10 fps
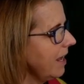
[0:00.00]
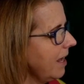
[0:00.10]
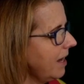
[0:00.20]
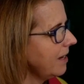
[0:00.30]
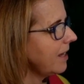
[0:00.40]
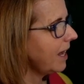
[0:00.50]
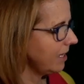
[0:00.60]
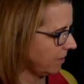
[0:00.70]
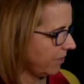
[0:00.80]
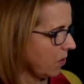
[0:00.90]
and that is
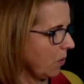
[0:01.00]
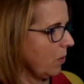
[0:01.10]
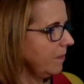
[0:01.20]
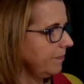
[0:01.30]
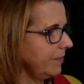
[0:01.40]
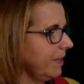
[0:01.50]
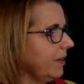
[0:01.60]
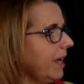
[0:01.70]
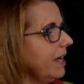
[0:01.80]
4, okay?